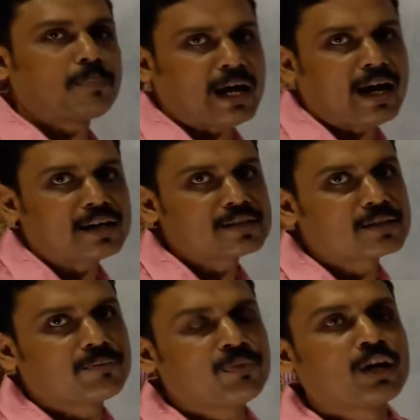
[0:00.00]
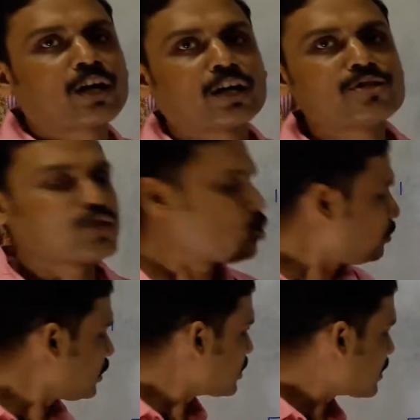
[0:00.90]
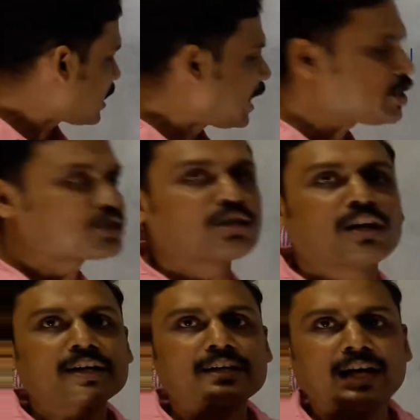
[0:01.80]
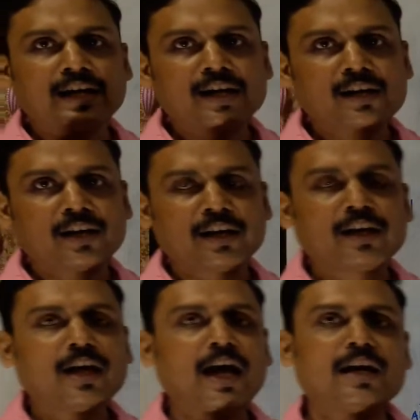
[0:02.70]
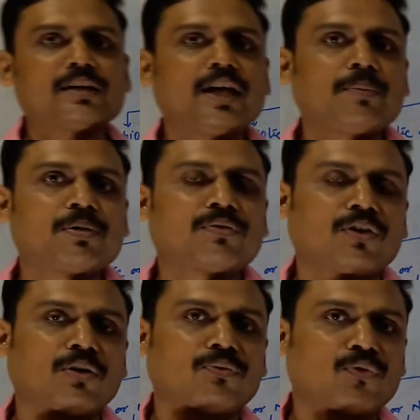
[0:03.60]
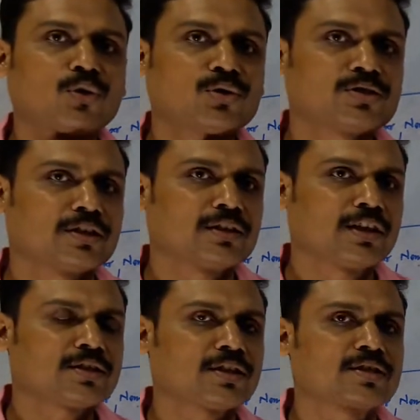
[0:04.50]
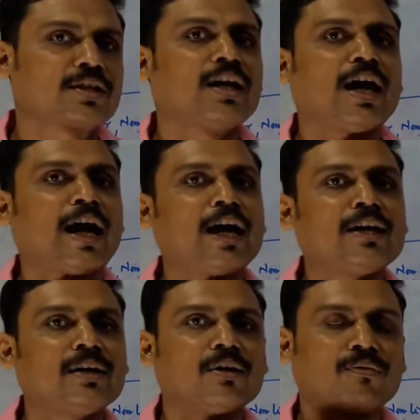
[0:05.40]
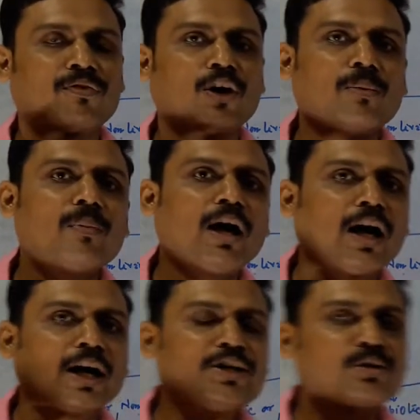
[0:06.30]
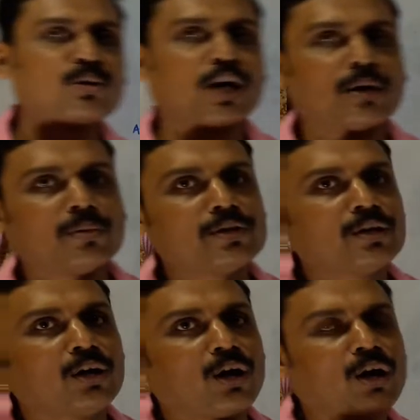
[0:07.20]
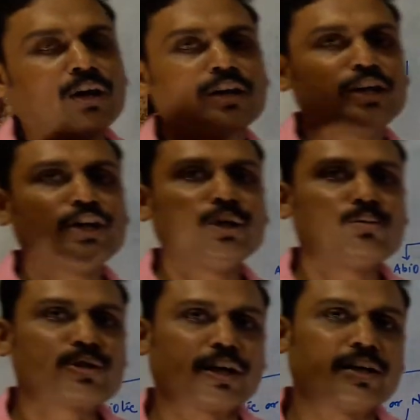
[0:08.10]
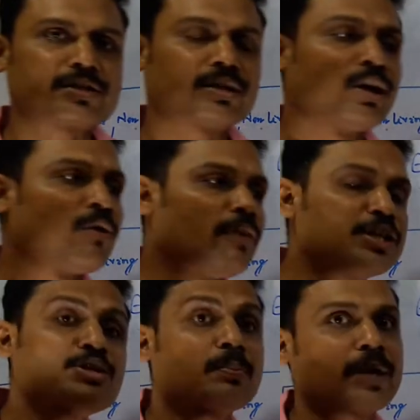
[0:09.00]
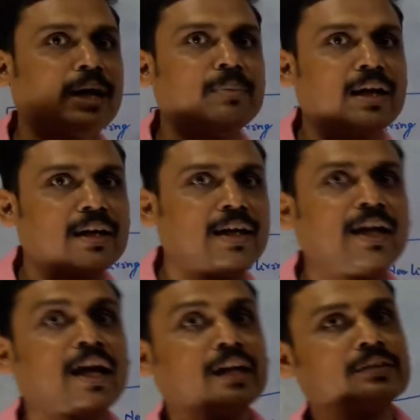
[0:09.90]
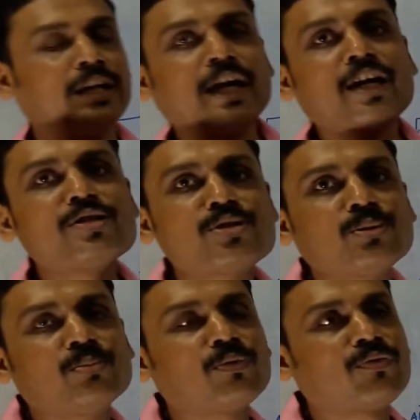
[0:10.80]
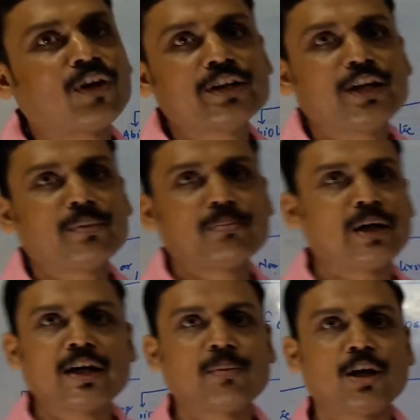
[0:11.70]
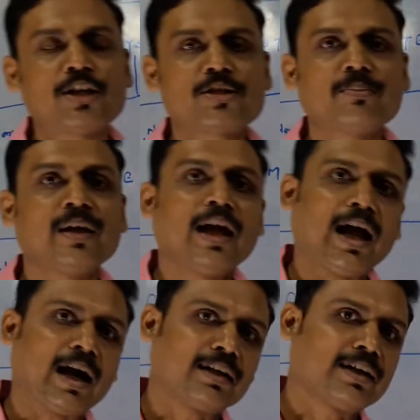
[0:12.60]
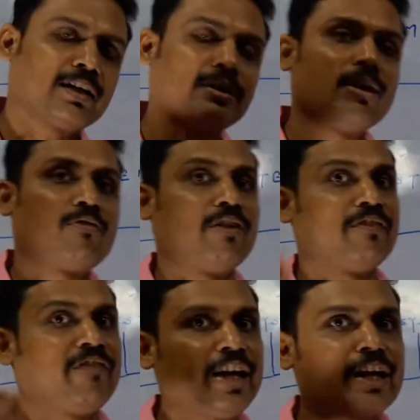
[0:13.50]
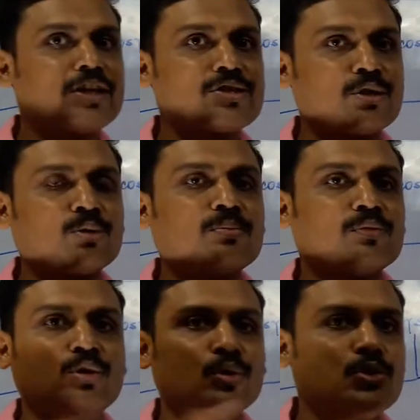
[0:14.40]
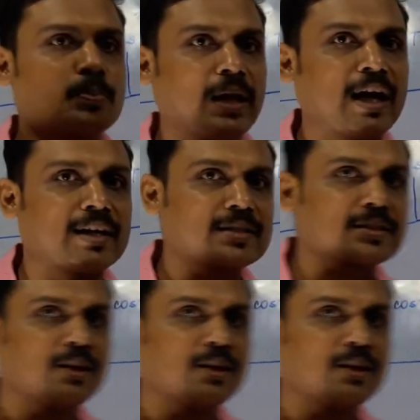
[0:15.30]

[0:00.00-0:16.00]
plants consume this light directly and they perform photosynthesis and form hydrocarbon or nutrients, which primarily they consume for their metabolism, and then when we consume those plants,